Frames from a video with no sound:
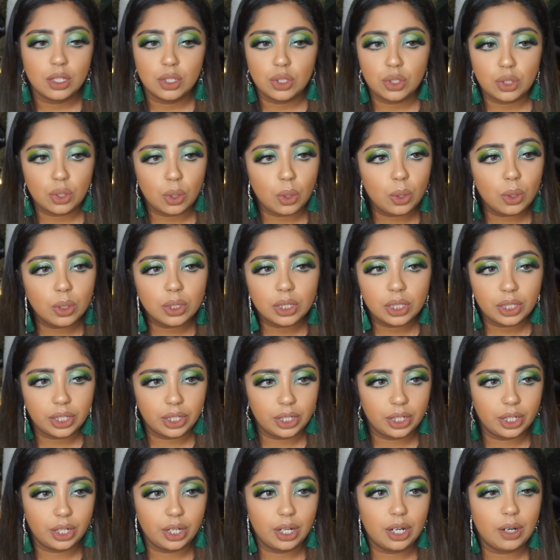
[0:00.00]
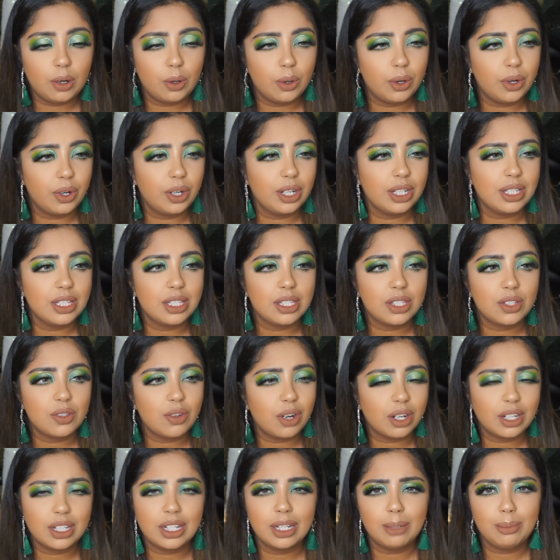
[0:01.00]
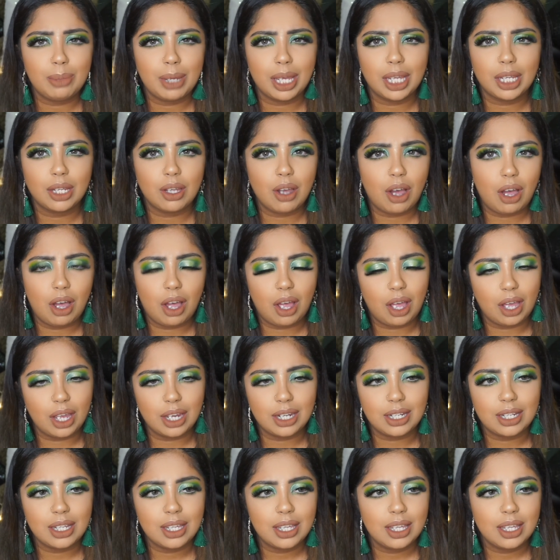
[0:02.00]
told her or instructed by God